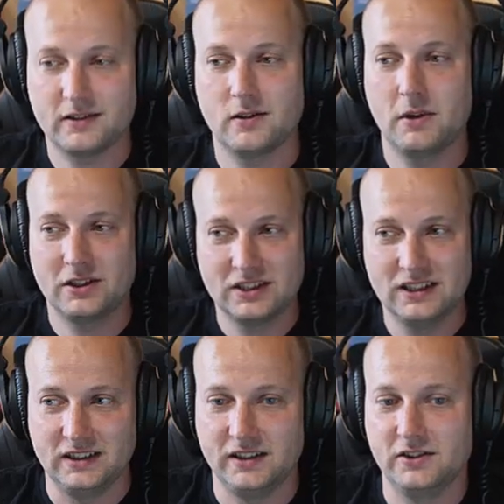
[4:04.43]
much
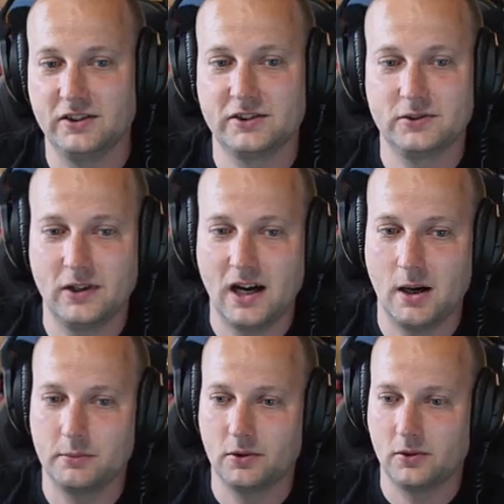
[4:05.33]
easier just to arm
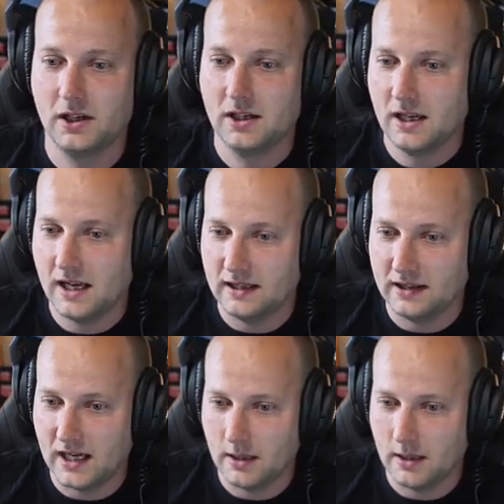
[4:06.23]
your alarm.